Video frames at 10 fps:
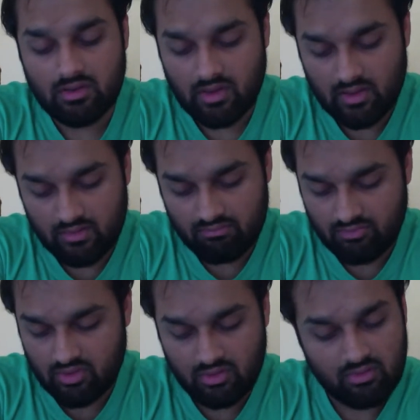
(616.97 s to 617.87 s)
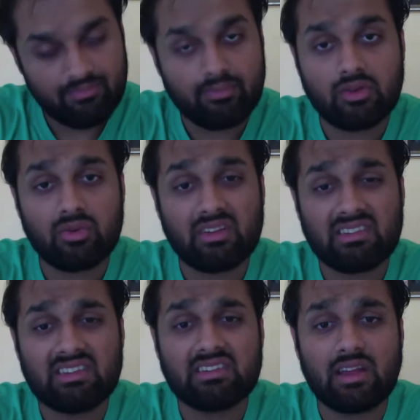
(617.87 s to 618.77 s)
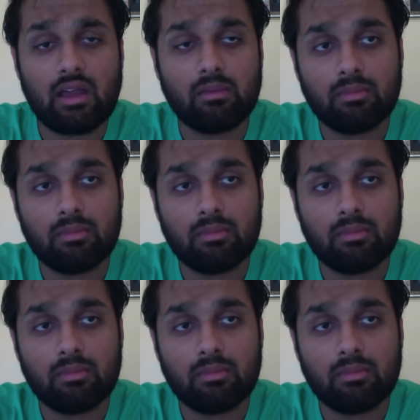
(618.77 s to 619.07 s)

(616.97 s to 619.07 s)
Take, between 6 to 8